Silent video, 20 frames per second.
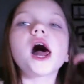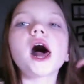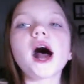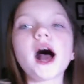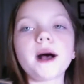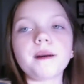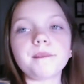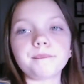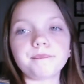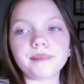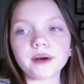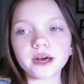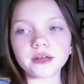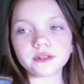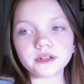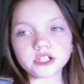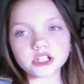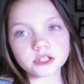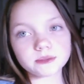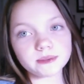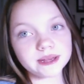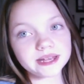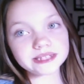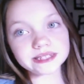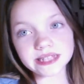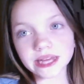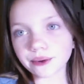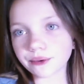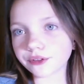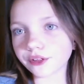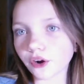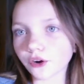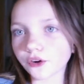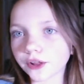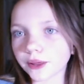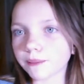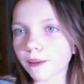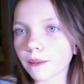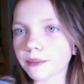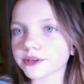But just because they were the
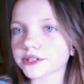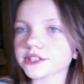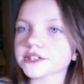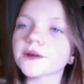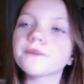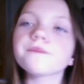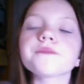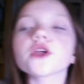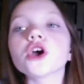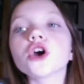early bubbles.